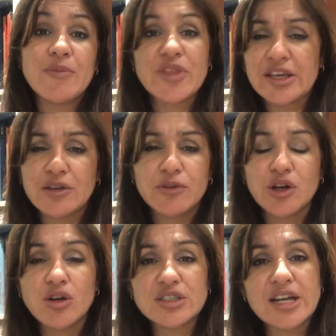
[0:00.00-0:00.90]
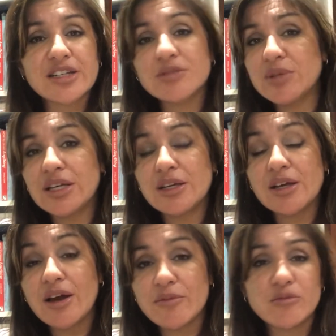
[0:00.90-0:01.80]
Thank you for contacting me.
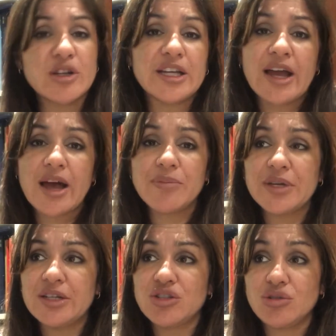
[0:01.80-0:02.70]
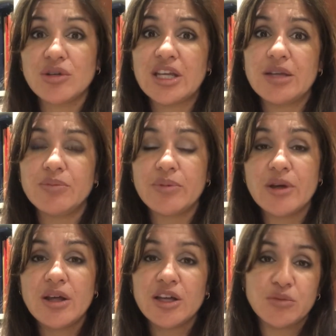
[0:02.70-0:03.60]
I'm really happy to keep
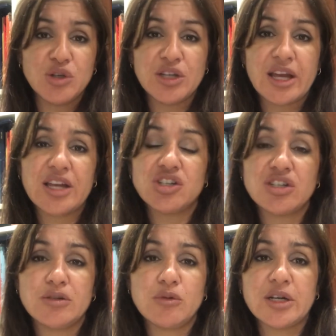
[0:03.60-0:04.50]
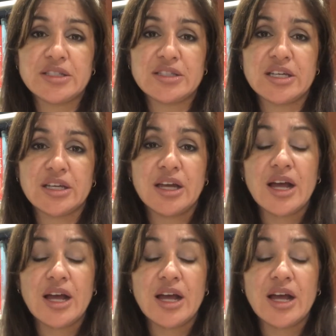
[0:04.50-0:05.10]
communication in writing.